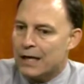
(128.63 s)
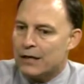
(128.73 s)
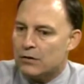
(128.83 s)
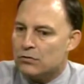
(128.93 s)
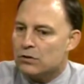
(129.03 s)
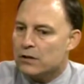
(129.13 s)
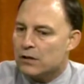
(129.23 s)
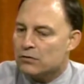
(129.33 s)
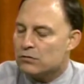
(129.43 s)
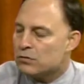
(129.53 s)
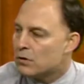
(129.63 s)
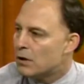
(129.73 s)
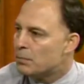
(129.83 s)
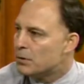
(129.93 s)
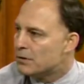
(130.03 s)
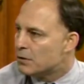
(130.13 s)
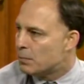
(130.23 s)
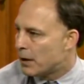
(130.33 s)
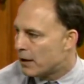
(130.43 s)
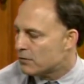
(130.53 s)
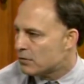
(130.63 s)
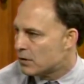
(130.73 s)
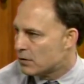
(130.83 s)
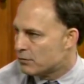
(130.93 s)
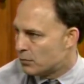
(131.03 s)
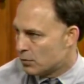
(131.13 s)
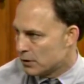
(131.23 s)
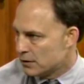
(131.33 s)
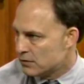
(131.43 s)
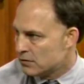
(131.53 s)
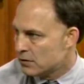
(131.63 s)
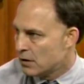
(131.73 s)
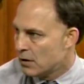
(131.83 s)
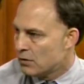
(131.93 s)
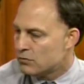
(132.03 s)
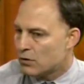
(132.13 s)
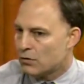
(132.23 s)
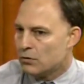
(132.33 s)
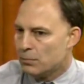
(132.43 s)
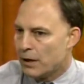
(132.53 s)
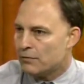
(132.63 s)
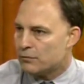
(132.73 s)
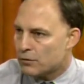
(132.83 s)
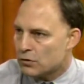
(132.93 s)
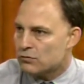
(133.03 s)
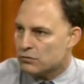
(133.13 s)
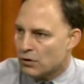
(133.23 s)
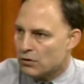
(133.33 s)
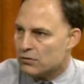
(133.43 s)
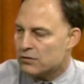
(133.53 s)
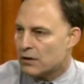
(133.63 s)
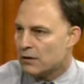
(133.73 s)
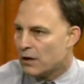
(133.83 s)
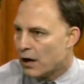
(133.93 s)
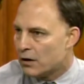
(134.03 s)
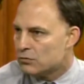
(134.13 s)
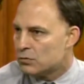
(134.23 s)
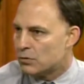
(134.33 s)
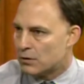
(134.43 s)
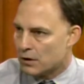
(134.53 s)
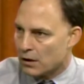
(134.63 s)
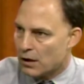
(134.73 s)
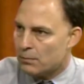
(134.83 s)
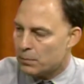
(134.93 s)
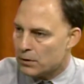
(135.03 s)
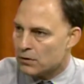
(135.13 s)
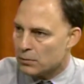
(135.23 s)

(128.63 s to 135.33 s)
It usually doesn't show up until past their 40s. So you may first notice a nodule or a lump in your